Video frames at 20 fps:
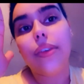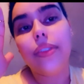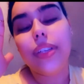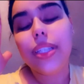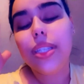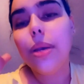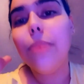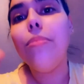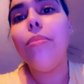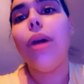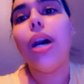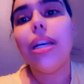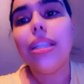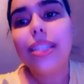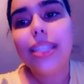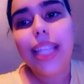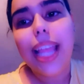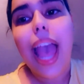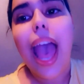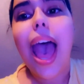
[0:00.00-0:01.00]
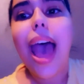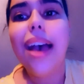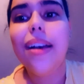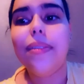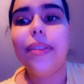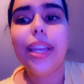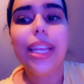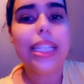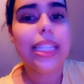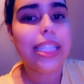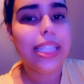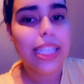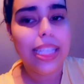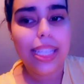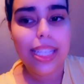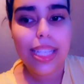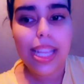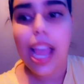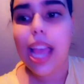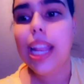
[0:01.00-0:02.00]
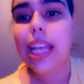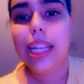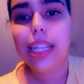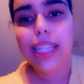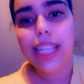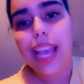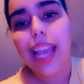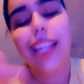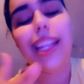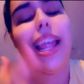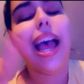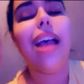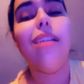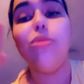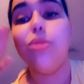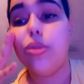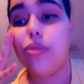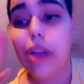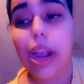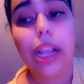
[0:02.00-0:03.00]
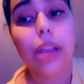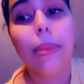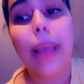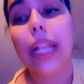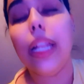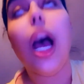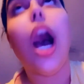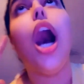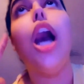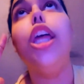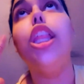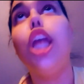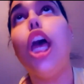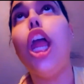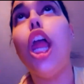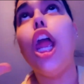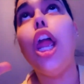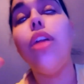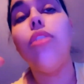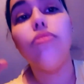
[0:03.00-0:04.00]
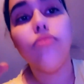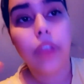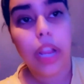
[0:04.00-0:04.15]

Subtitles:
It's a 10 out of 10. I would recommend highly.